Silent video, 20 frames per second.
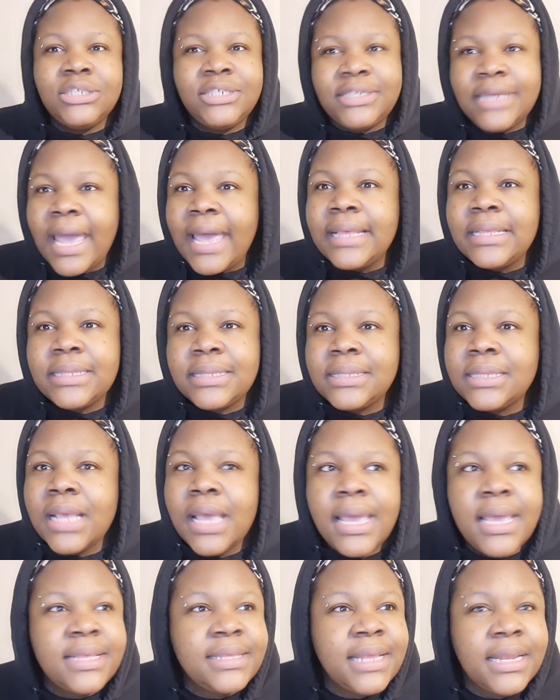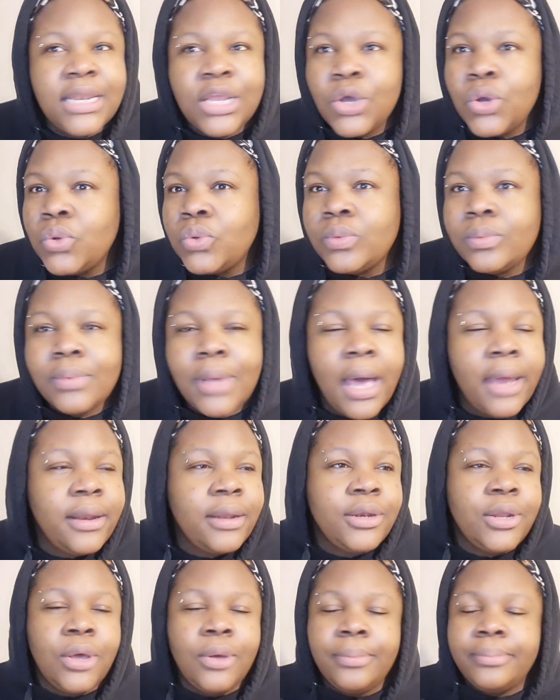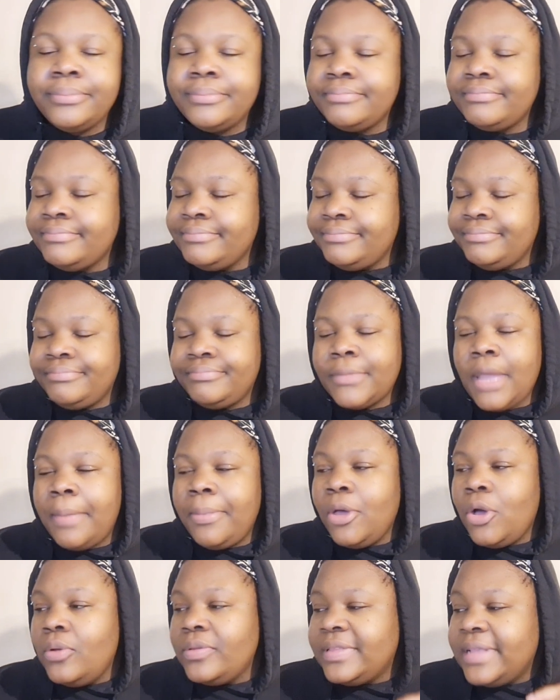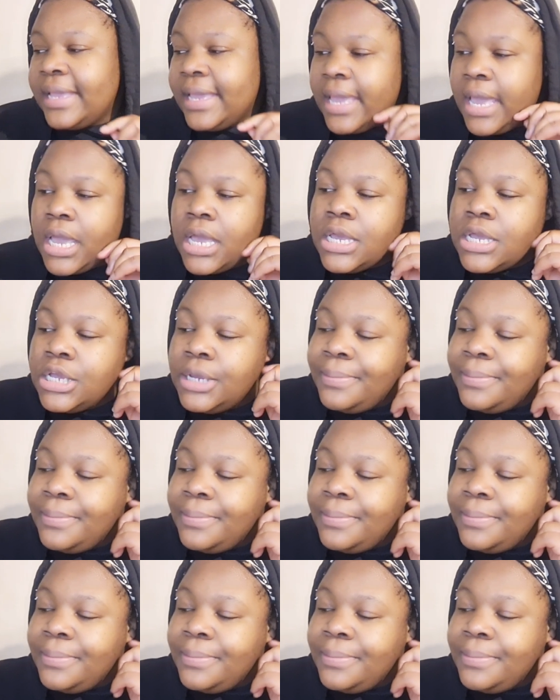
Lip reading: Jess is a little, I don't know. I'm not going to say it.